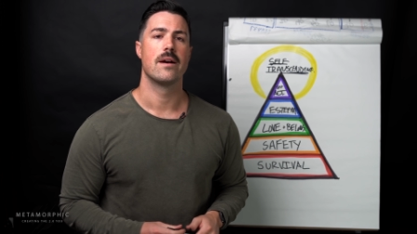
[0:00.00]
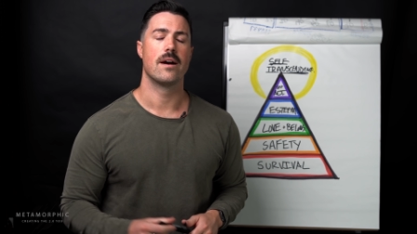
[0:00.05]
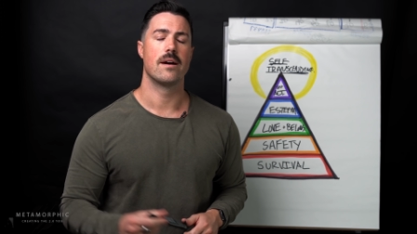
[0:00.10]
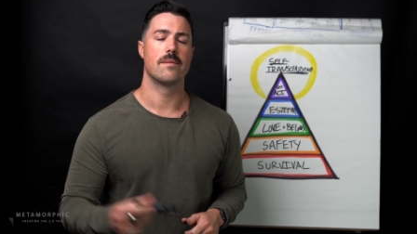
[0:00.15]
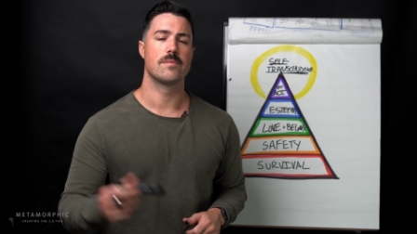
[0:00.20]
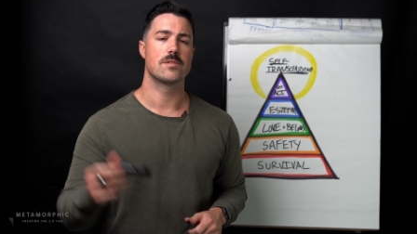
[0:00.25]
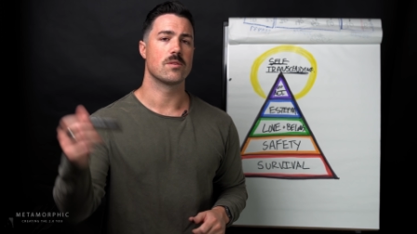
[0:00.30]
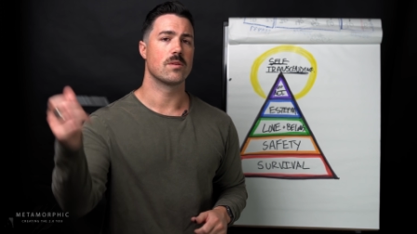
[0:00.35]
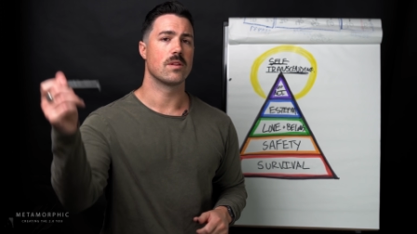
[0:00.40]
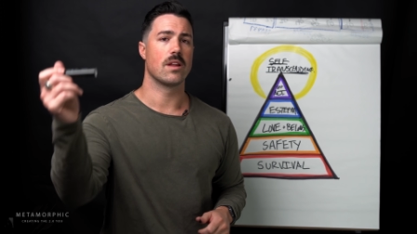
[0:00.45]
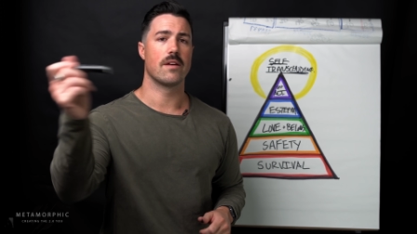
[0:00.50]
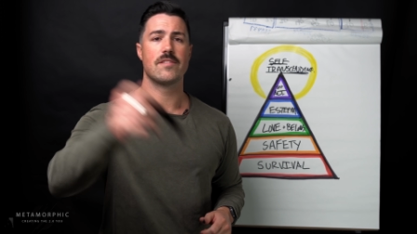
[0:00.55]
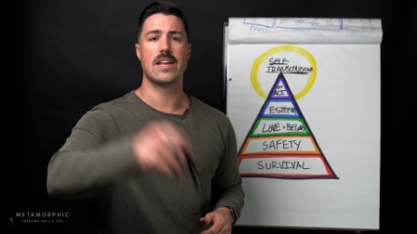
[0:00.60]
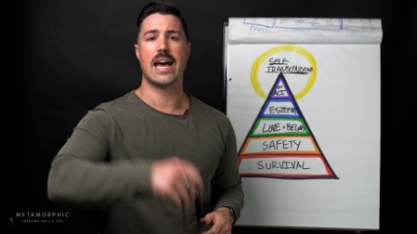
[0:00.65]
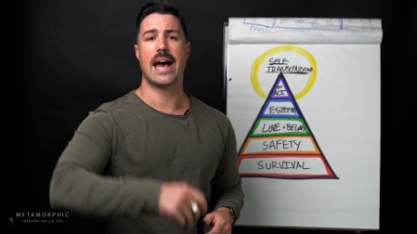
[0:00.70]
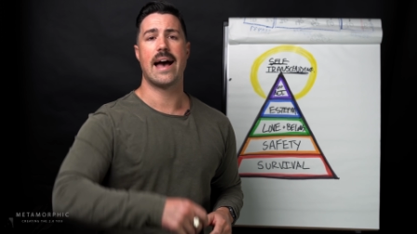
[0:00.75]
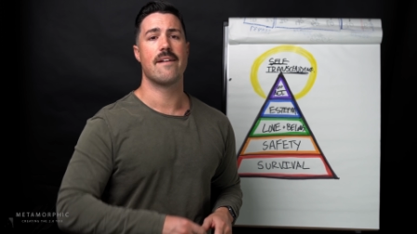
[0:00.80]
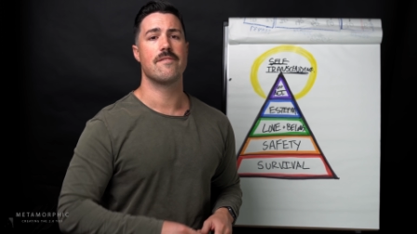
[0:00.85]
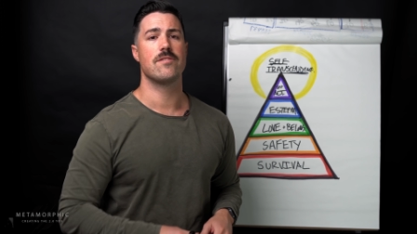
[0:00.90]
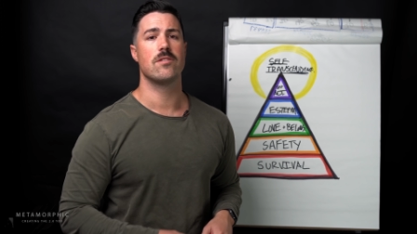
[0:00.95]
Um, so, I'd love to
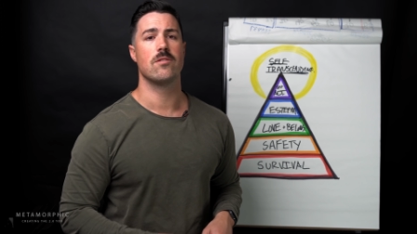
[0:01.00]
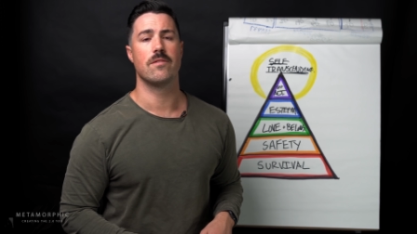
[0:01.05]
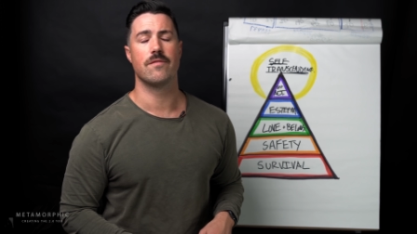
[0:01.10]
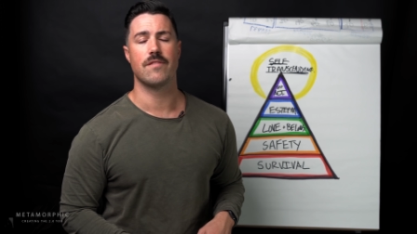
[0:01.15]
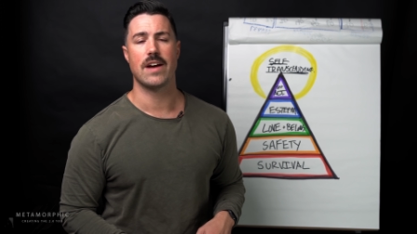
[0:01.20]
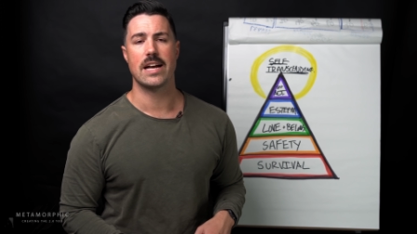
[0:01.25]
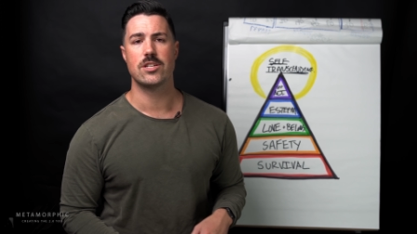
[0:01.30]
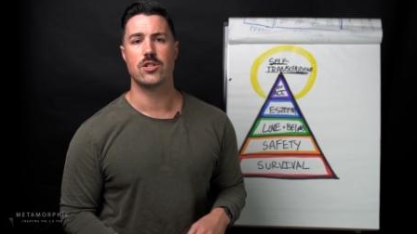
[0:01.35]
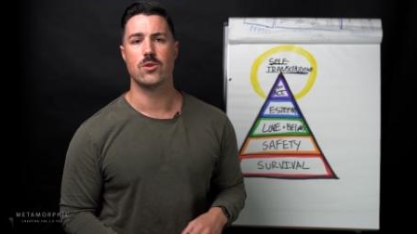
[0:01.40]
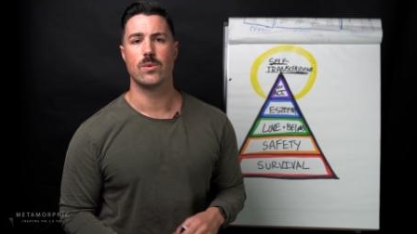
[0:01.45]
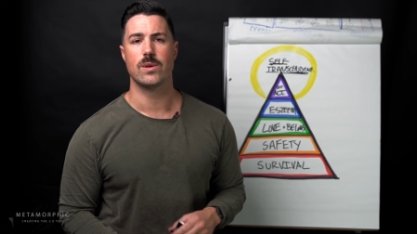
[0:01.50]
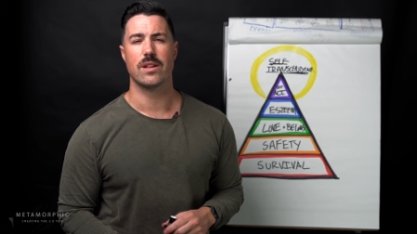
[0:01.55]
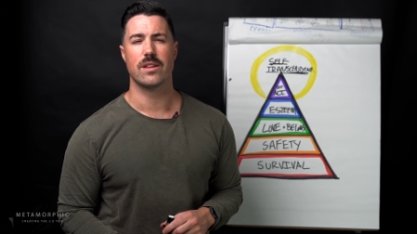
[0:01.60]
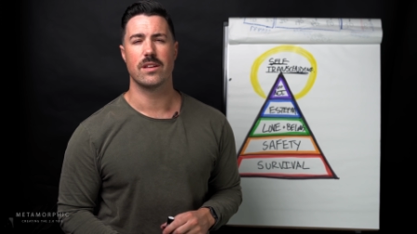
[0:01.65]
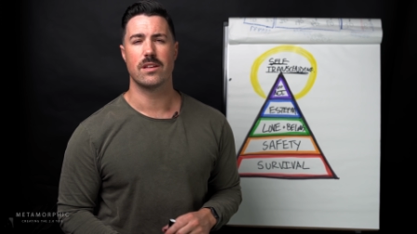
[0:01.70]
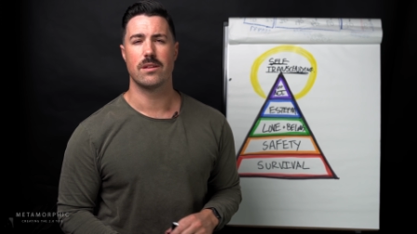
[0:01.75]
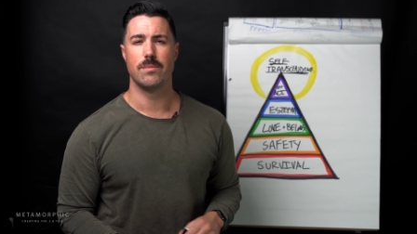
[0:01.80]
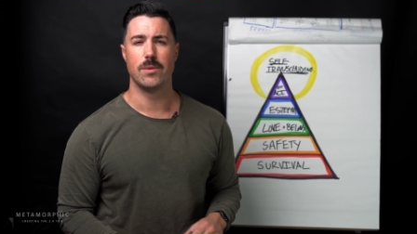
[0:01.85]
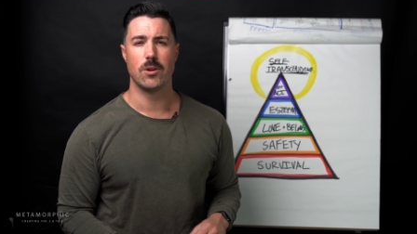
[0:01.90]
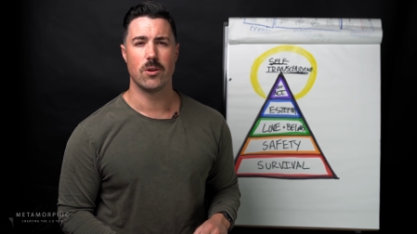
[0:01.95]
have you, invite you into the
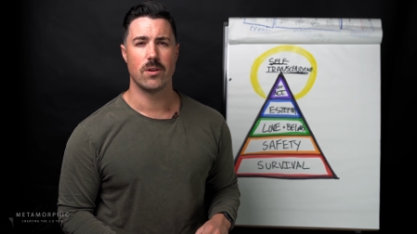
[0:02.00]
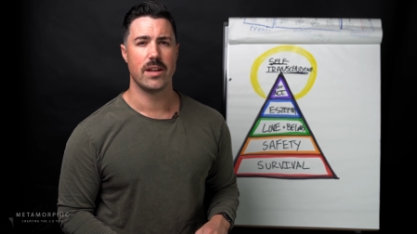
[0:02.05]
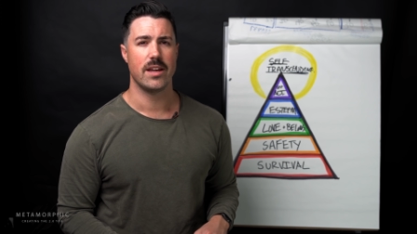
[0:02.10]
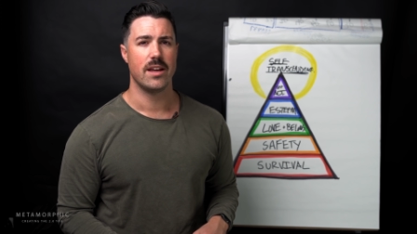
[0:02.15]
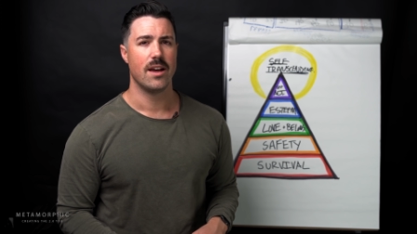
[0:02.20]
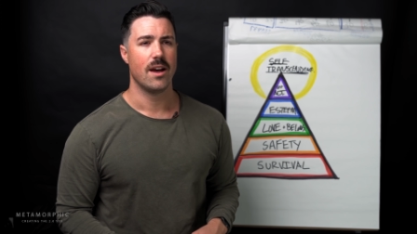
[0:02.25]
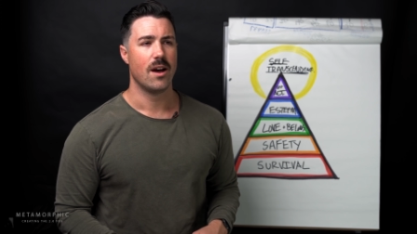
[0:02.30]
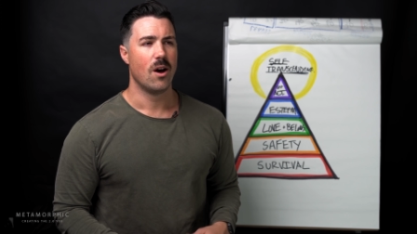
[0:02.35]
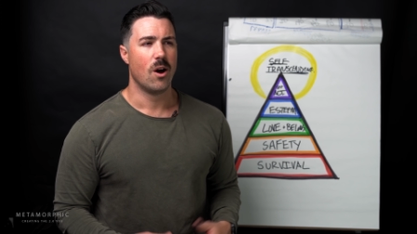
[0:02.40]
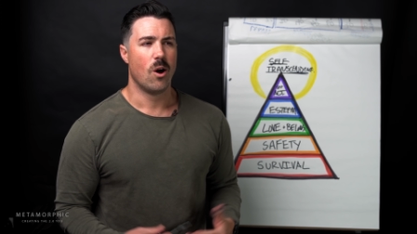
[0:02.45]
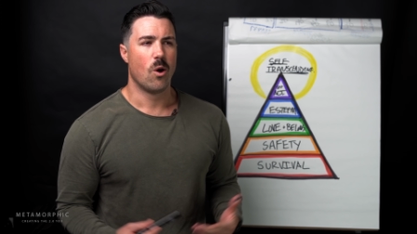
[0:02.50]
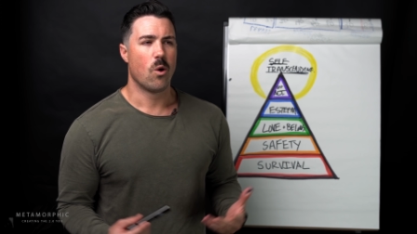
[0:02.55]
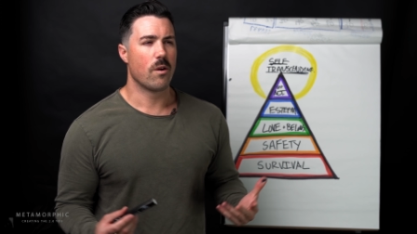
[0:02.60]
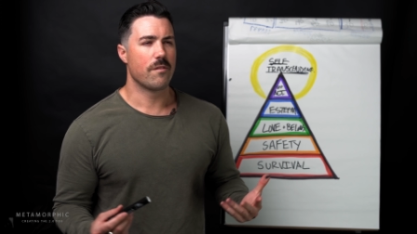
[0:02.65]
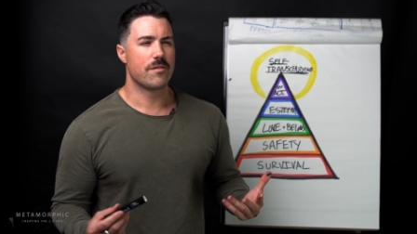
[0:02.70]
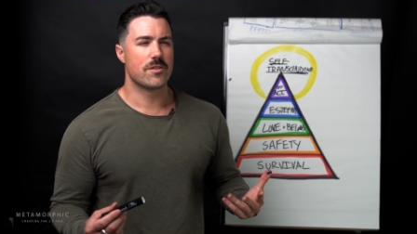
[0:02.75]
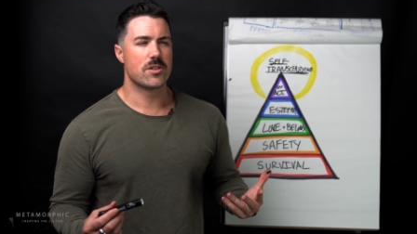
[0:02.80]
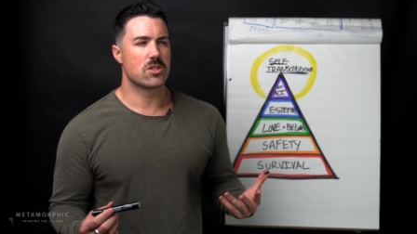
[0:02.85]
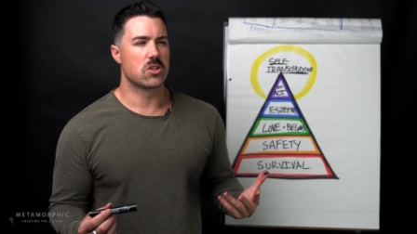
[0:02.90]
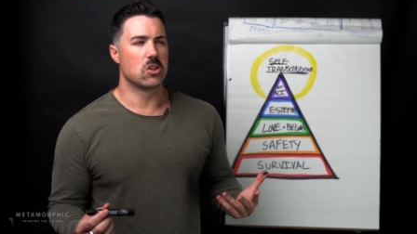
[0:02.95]
community or
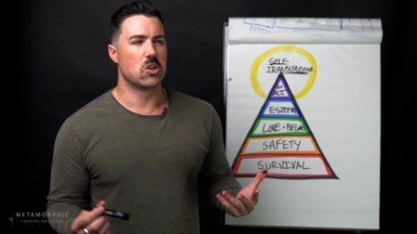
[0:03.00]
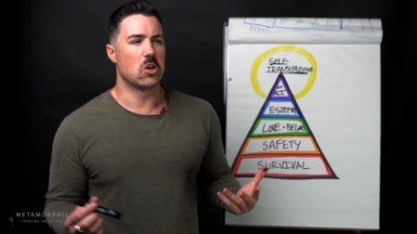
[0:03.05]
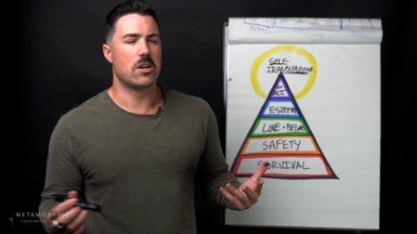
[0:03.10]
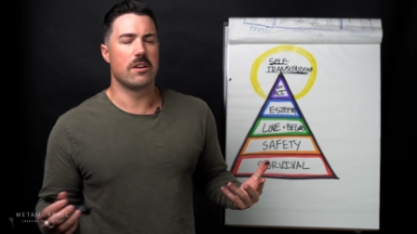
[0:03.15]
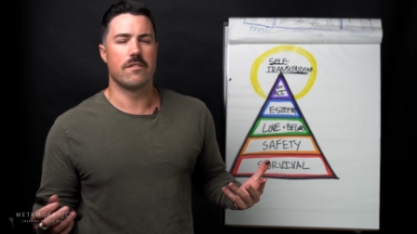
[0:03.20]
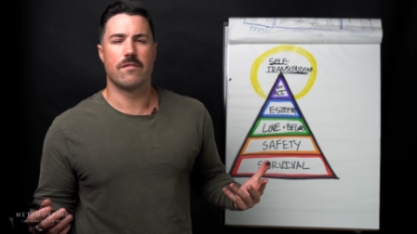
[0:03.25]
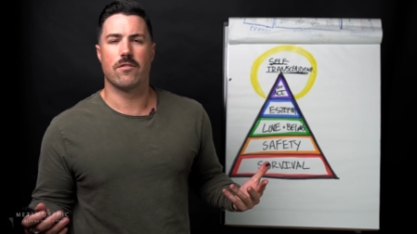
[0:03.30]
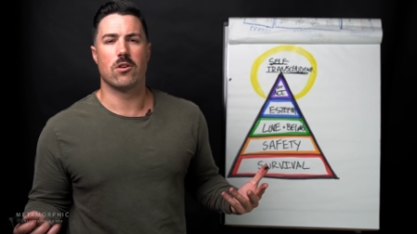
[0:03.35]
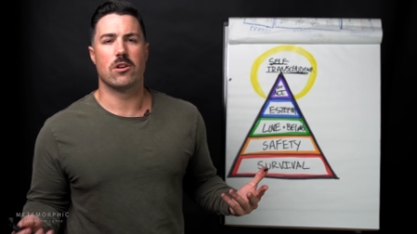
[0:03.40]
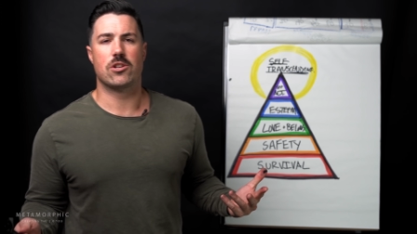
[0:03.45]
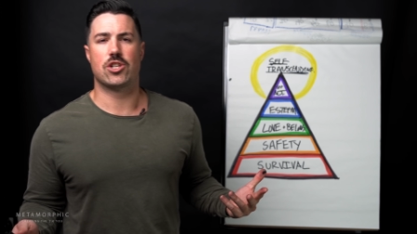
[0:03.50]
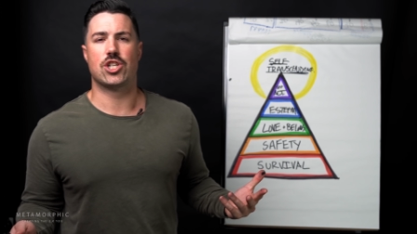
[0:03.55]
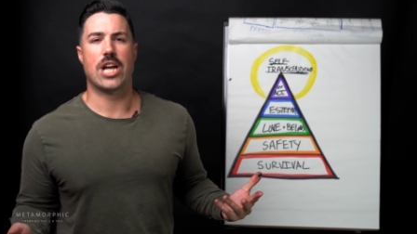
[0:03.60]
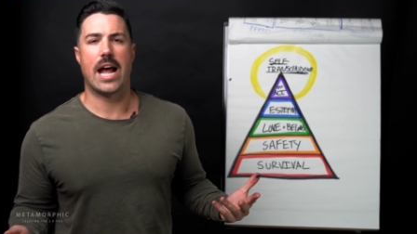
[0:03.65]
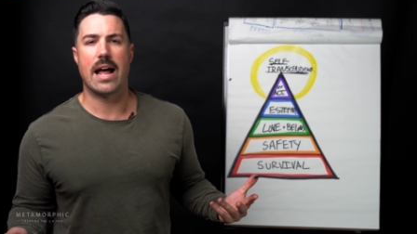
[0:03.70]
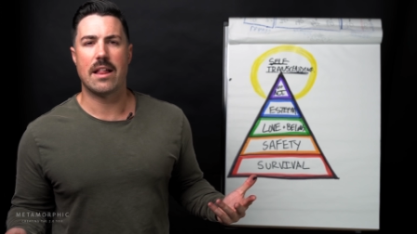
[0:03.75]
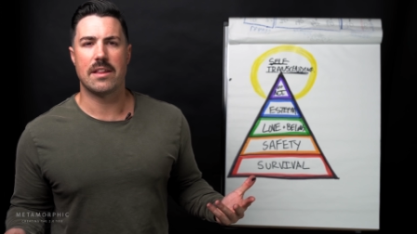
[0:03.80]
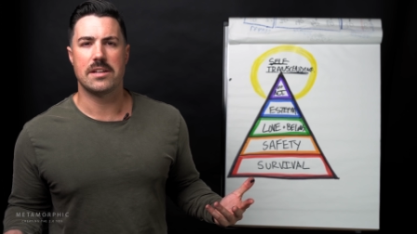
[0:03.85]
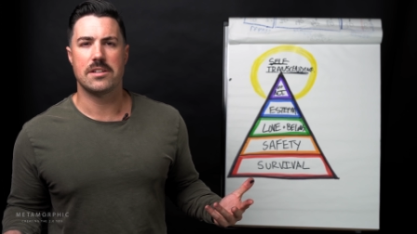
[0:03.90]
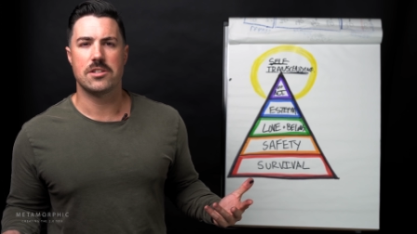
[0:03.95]
if you're just looking for a
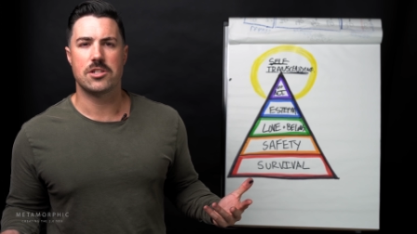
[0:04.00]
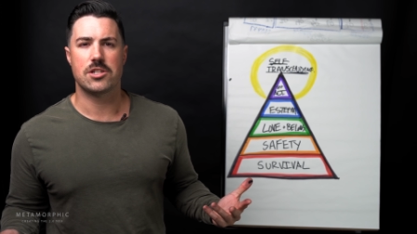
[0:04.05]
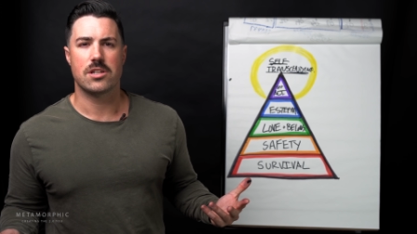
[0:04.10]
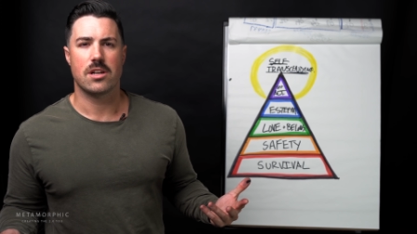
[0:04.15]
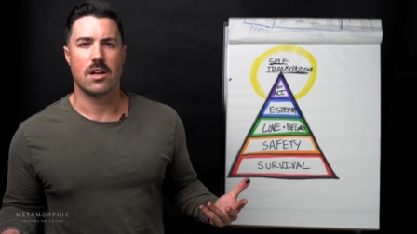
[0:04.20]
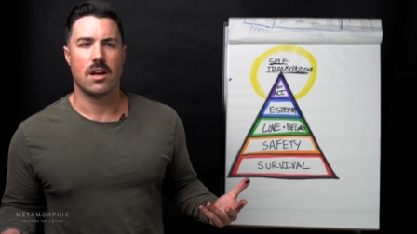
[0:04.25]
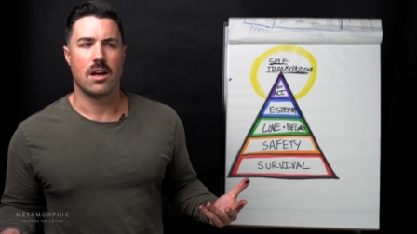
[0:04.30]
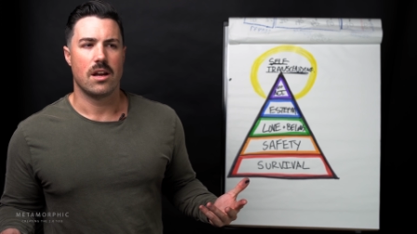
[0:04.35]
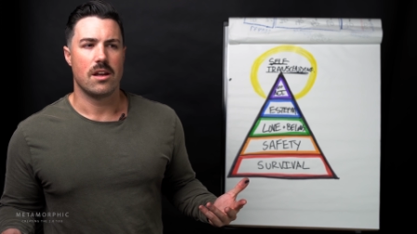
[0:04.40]
challenge,